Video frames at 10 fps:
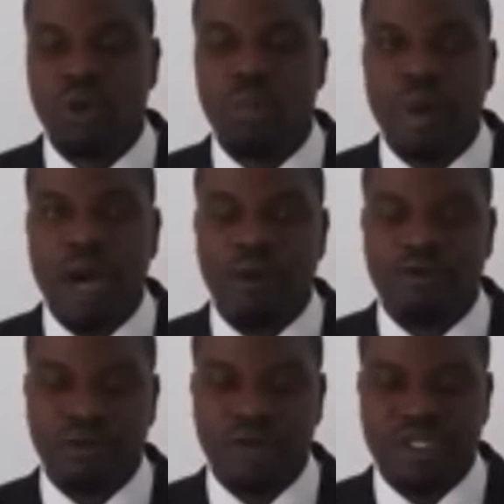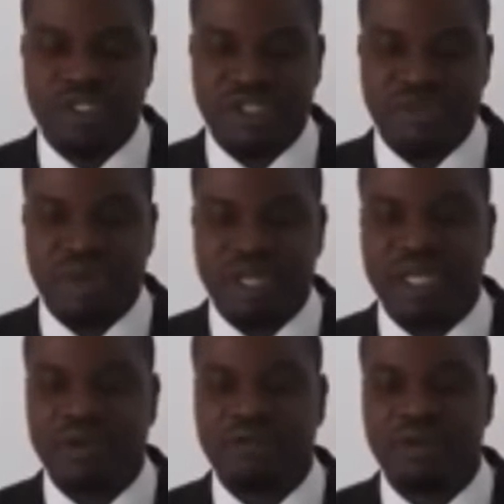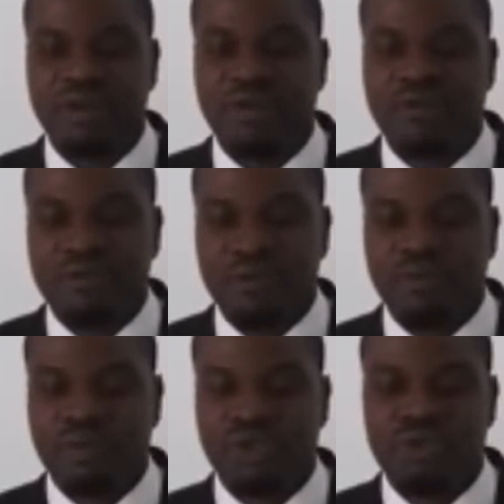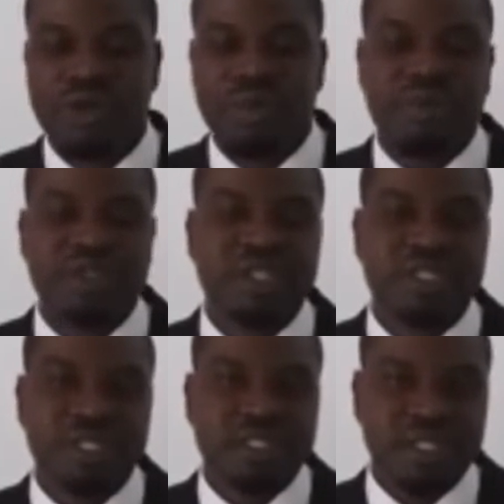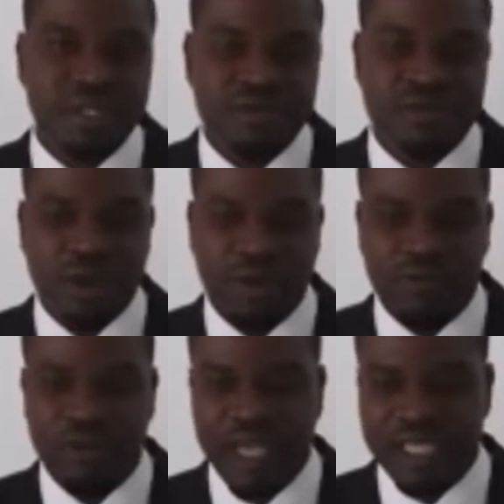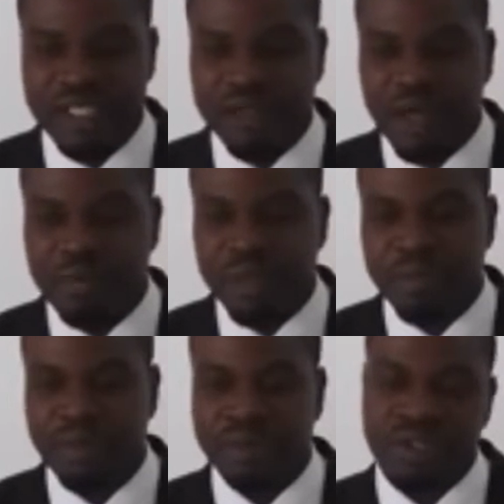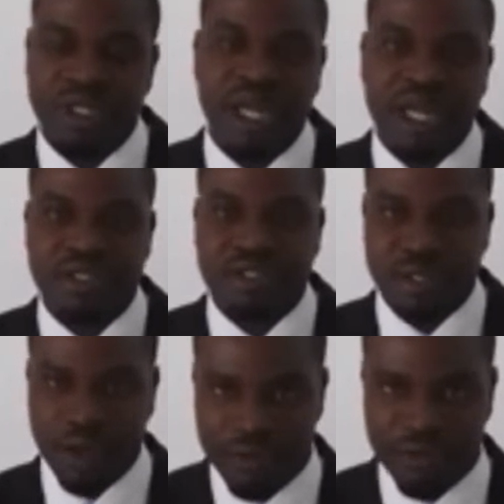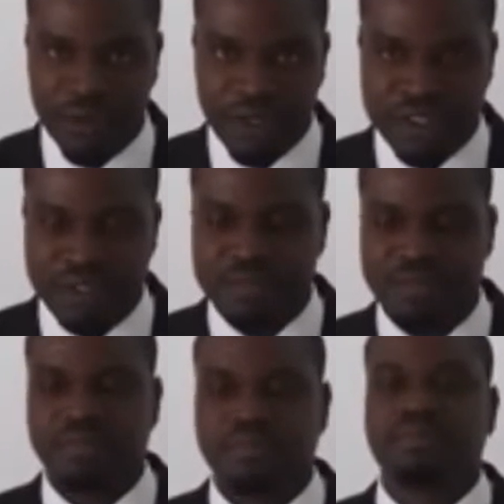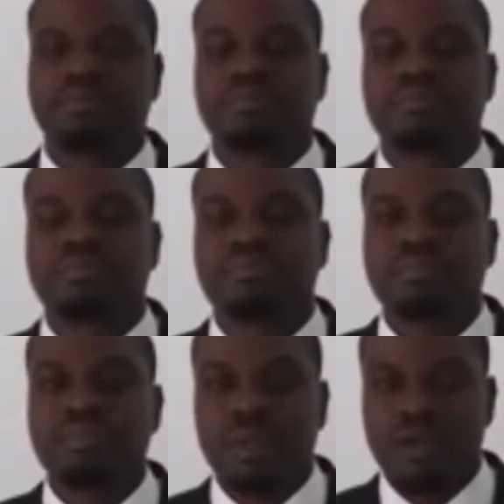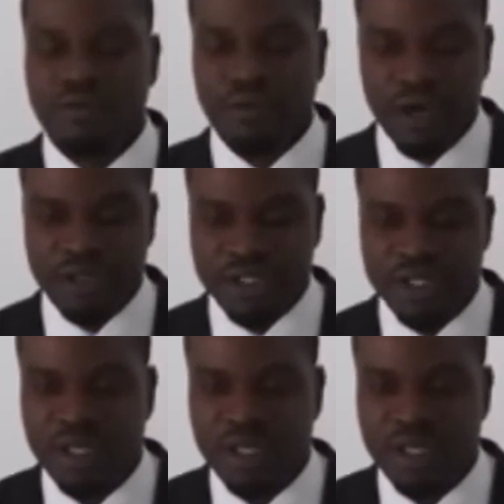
par of what is expected from true representatives of the Nigerian people to the national conference. First,